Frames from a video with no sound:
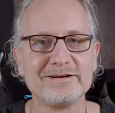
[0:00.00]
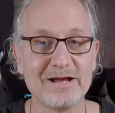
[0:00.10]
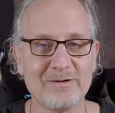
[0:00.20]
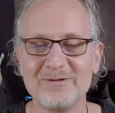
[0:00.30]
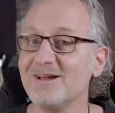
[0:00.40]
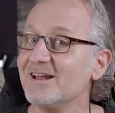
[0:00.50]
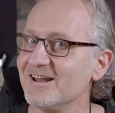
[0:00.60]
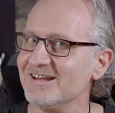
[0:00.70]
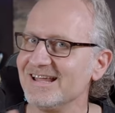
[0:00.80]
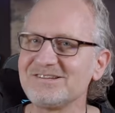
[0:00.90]
Now,
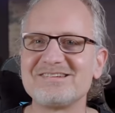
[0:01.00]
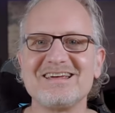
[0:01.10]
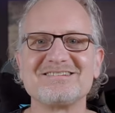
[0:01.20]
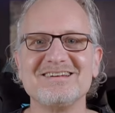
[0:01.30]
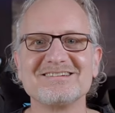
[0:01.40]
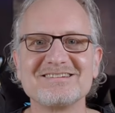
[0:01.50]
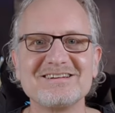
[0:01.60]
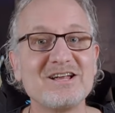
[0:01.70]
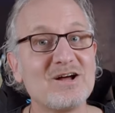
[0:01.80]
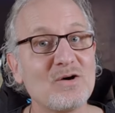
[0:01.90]
let's test this.
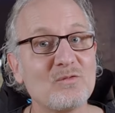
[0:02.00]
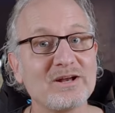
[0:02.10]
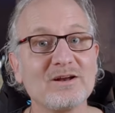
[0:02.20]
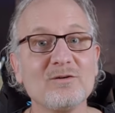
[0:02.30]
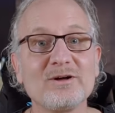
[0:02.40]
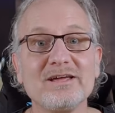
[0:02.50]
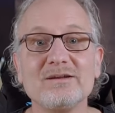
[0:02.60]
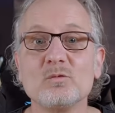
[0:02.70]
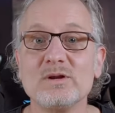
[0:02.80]
When I log in